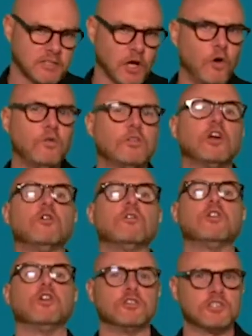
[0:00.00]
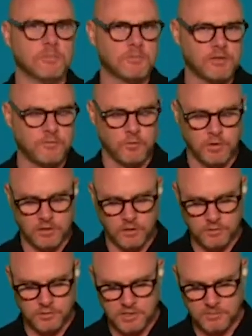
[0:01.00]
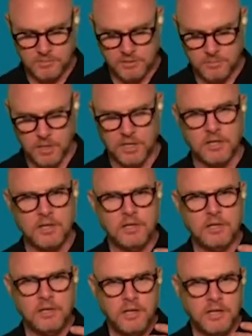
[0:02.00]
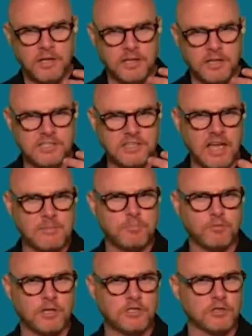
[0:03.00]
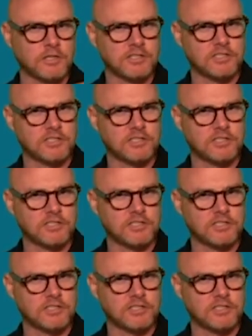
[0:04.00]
go learn something if you want to learn something, but it's that pressure, like